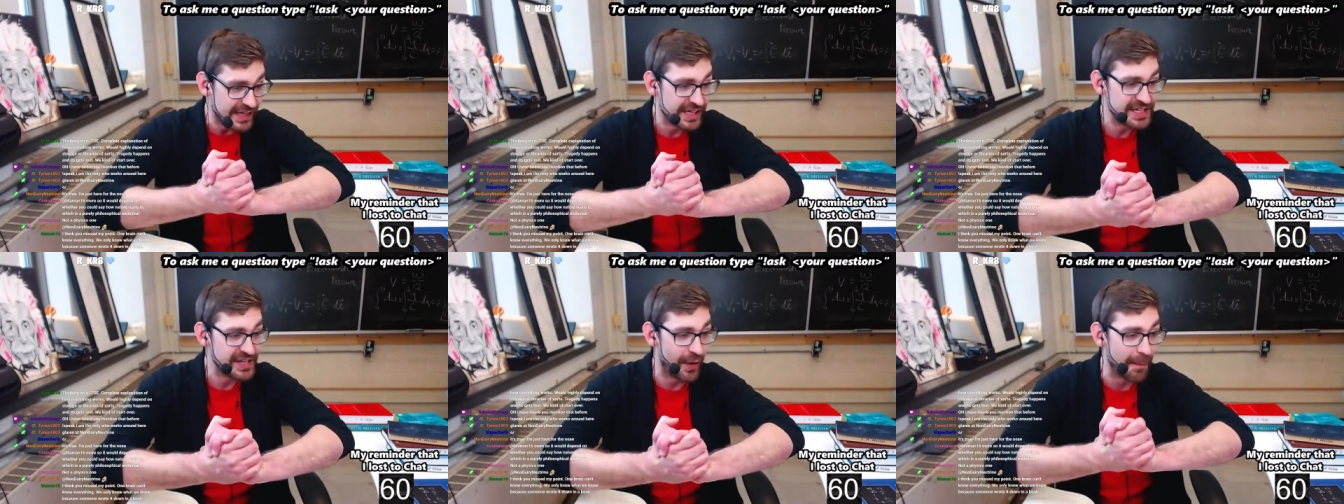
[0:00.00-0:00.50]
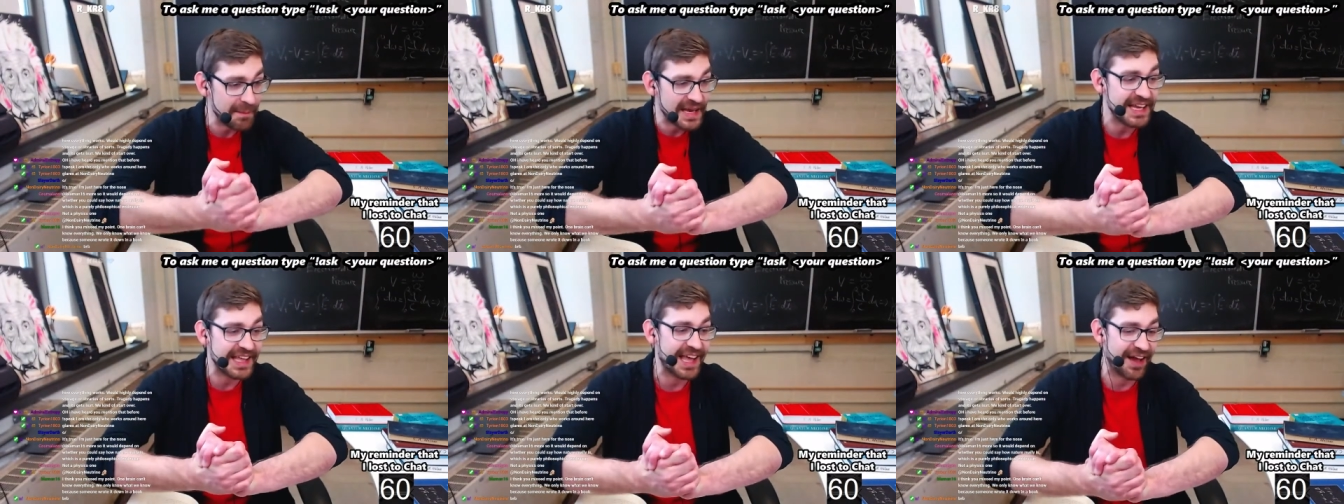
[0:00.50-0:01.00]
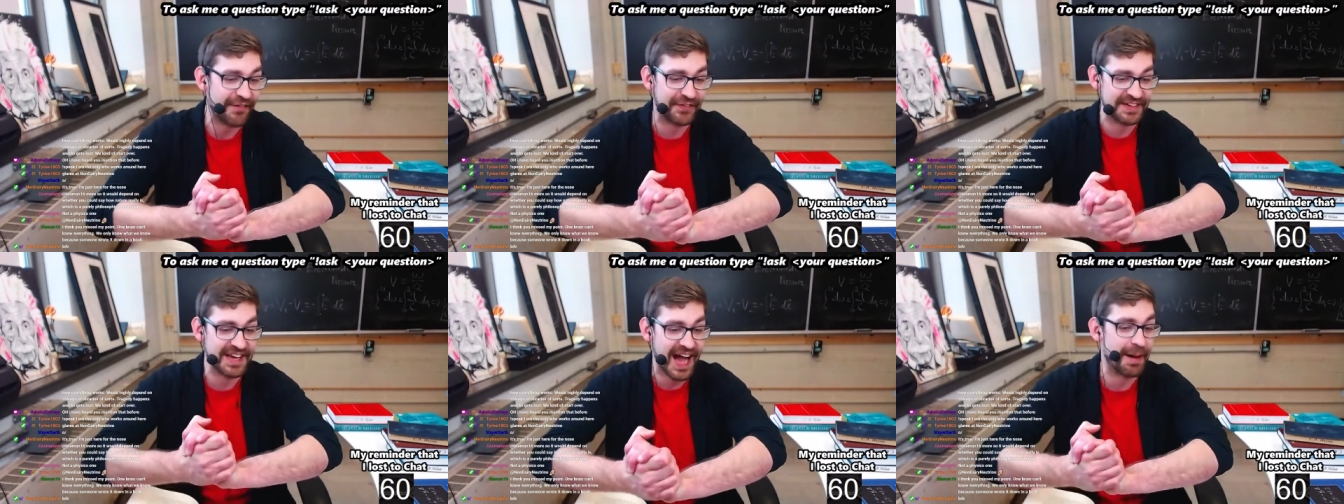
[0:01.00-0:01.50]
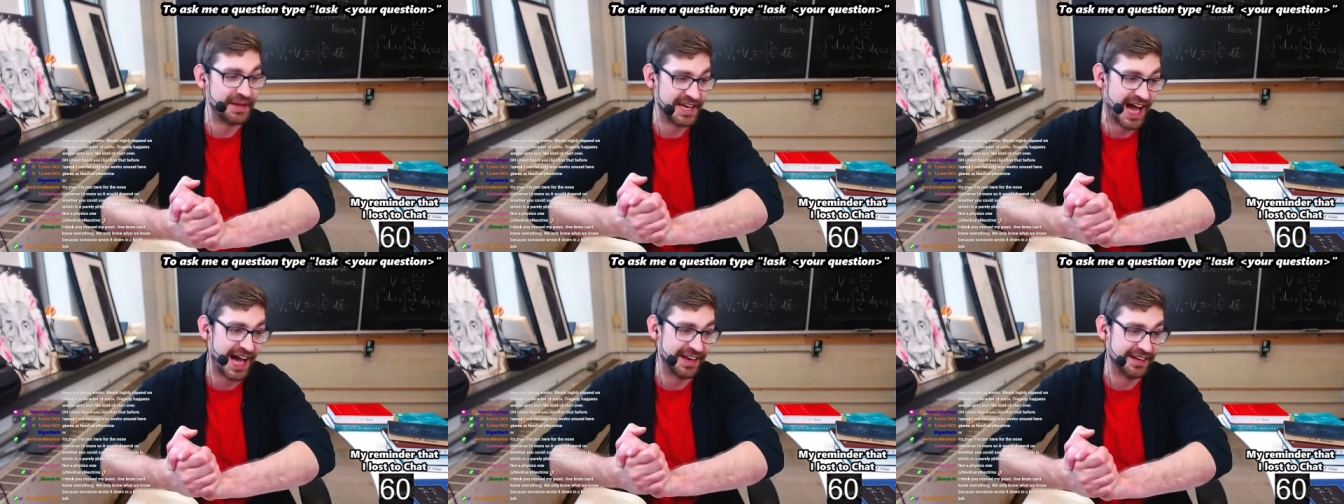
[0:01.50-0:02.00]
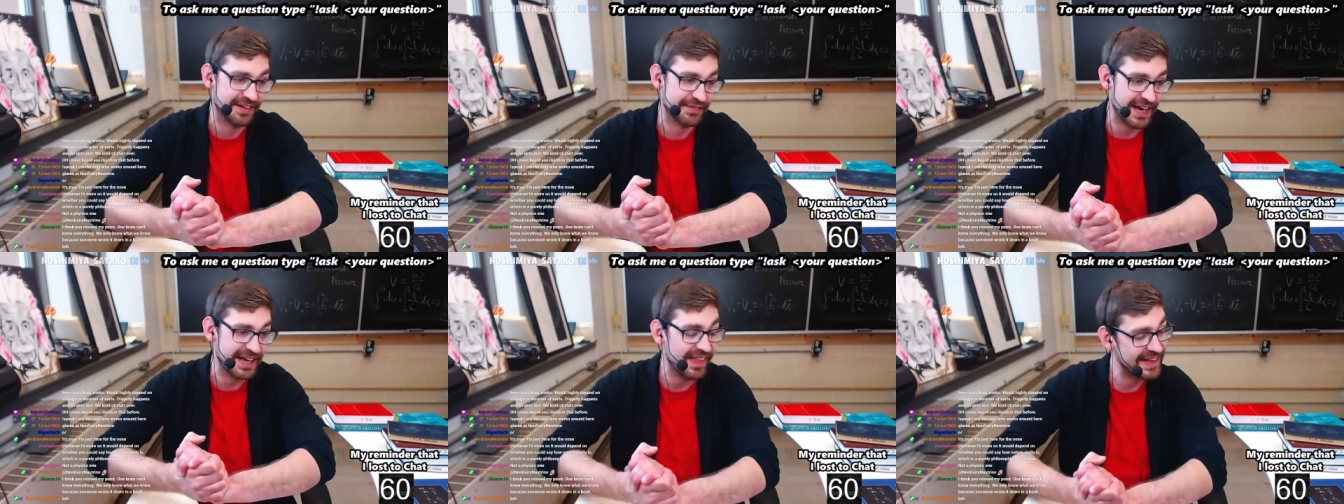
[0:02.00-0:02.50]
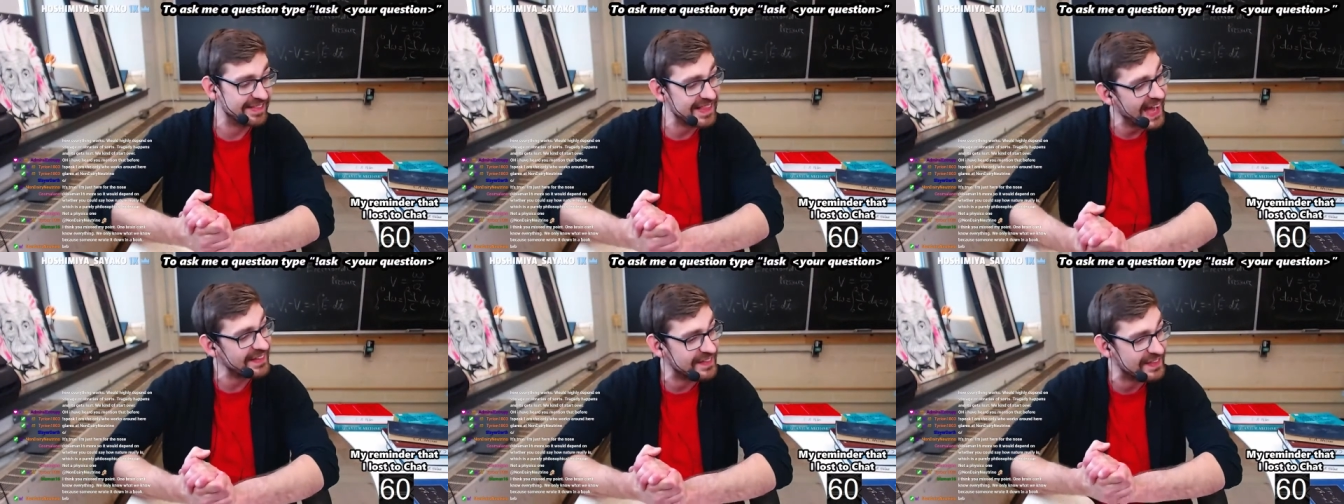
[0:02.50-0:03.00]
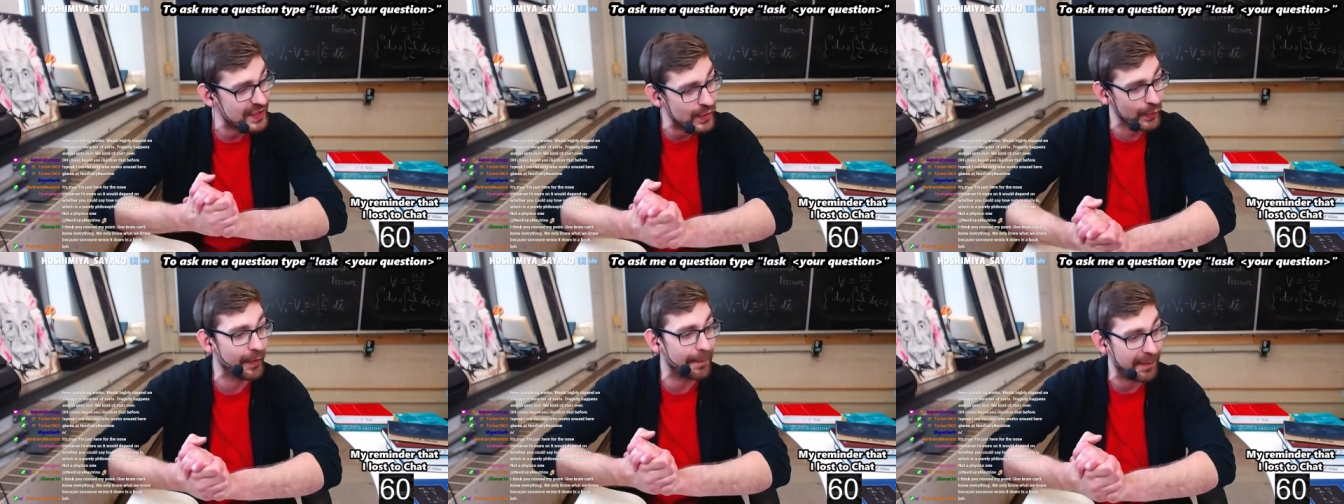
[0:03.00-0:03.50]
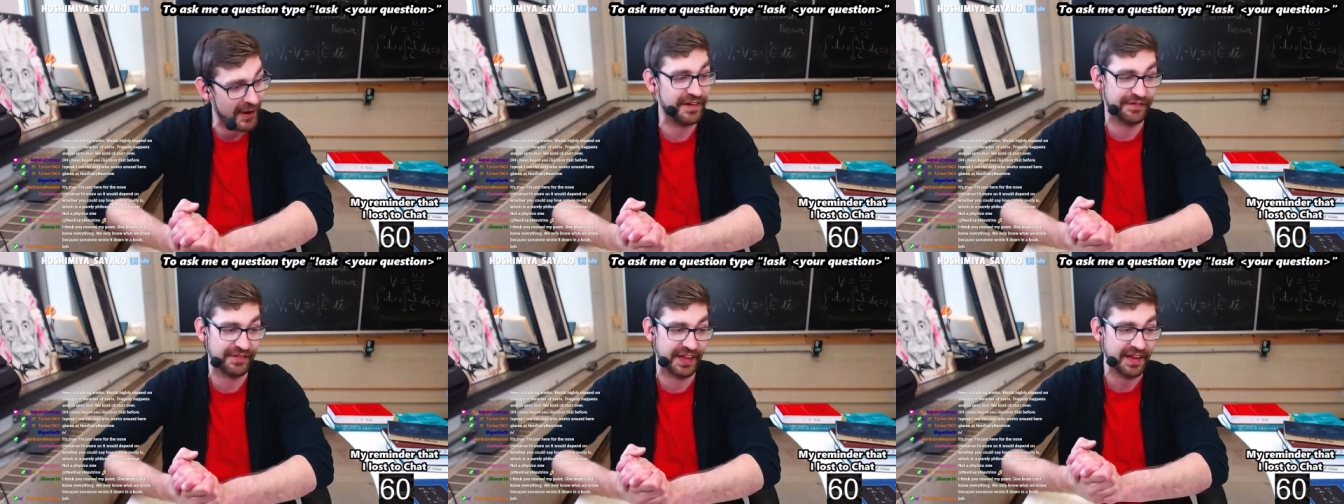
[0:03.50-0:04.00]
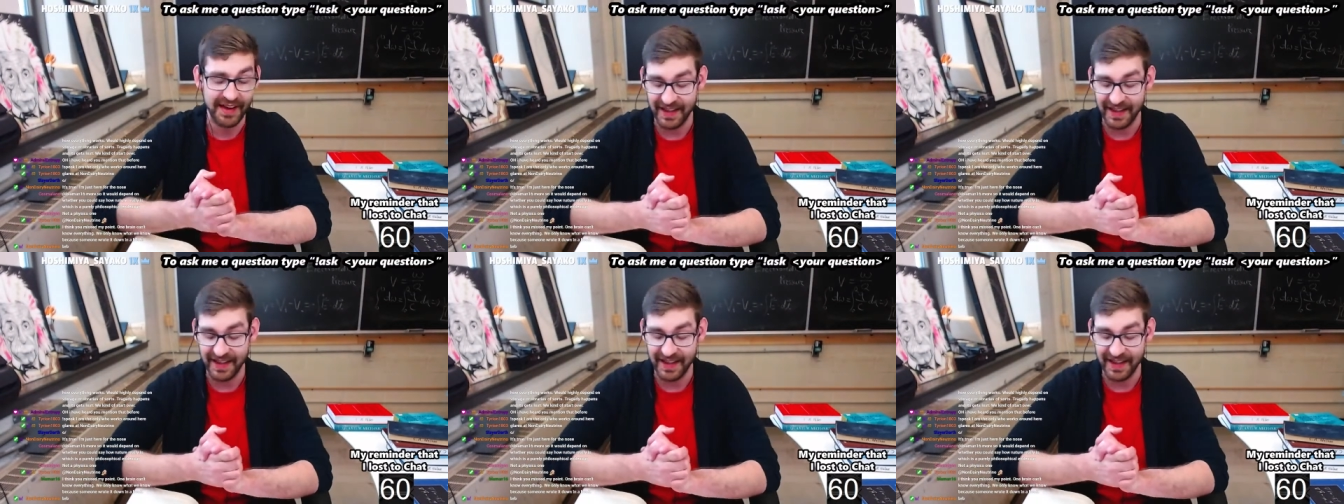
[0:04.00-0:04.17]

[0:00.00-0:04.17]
you know, meeting at phenomenon, right? Like that's the cool part of it.